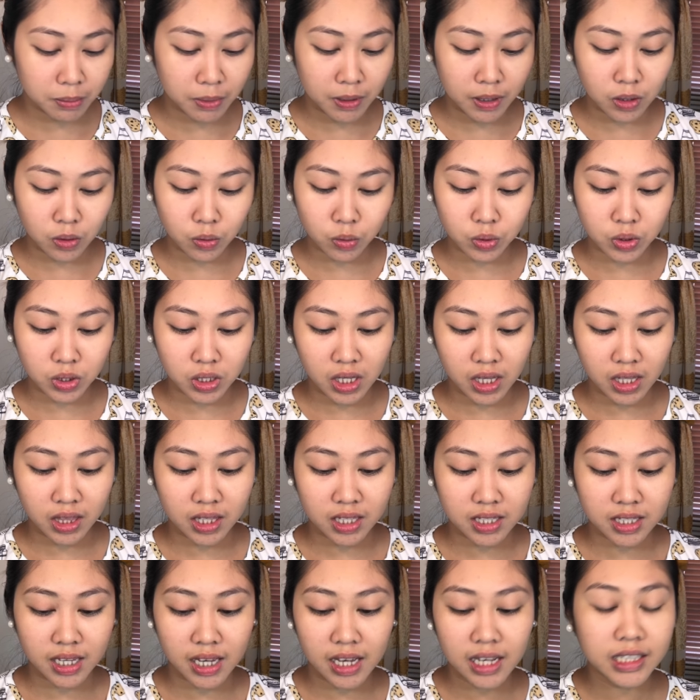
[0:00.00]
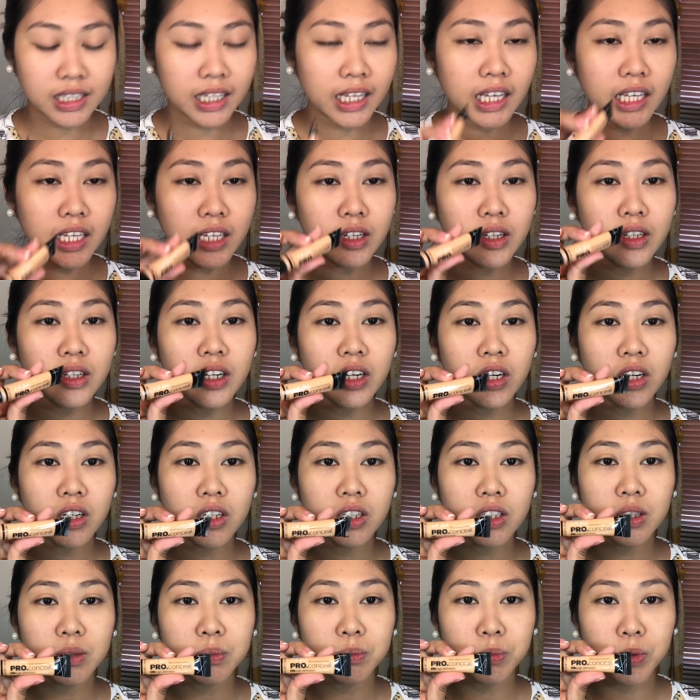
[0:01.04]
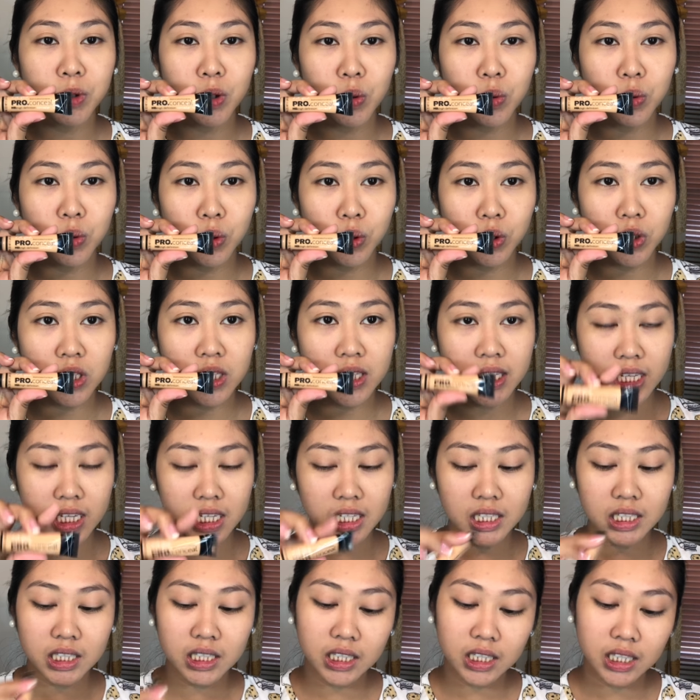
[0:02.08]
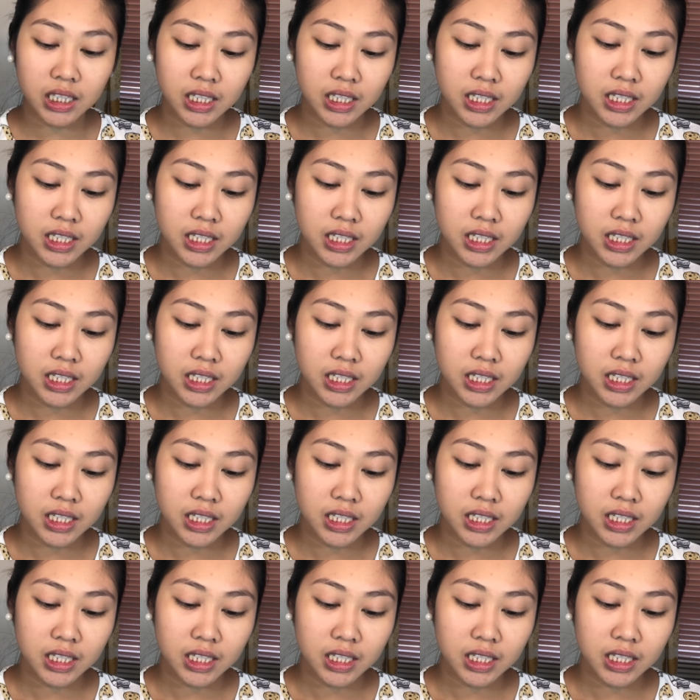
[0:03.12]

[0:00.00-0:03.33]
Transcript: be using this LA Girl Pro Conceal.